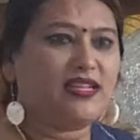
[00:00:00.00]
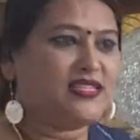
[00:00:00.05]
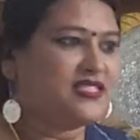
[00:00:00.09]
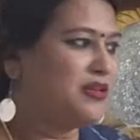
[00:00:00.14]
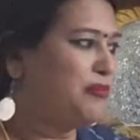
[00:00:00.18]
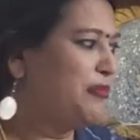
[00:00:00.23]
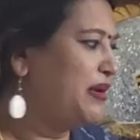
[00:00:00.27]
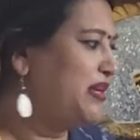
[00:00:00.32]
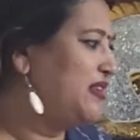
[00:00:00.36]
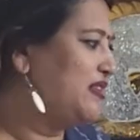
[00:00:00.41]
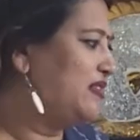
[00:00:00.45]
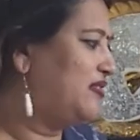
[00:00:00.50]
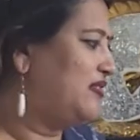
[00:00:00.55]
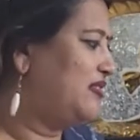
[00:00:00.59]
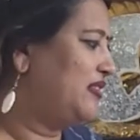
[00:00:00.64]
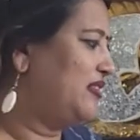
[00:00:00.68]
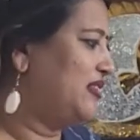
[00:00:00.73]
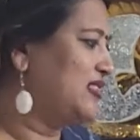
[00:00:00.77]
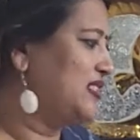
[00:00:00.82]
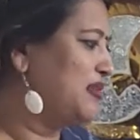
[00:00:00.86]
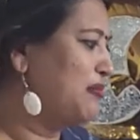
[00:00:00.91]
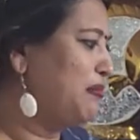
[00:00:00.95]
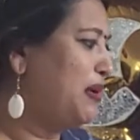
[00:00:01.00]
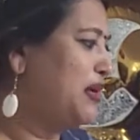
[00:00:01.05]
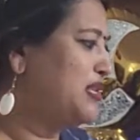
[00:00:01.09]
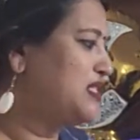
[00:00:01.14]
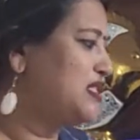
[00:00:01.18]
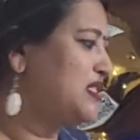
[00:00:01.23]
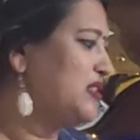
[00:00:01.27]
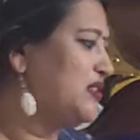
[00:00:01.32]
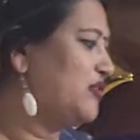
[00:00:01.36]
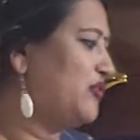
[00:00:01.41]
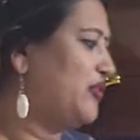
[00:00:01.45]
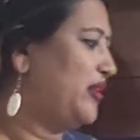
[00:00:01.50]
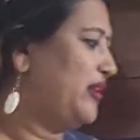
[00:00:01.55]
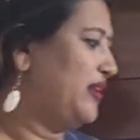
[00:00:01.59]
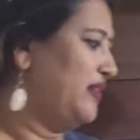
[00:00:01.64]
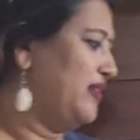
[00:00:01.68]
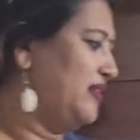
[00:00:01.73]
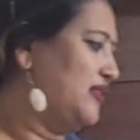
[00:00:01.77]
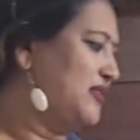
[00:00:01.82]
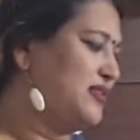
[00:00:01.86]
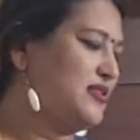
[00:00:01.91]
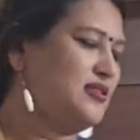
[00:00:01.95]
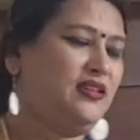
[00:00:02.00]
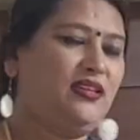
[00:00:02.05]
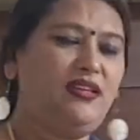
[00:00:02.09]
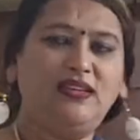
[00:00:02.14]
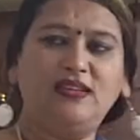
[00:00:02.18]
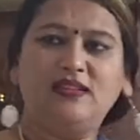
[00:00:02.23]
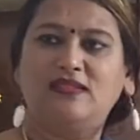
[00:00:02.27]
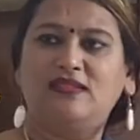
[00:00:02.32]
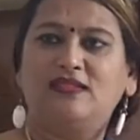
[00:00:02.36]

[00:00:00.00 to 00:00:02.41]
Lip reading: It's a material. It's a material. See?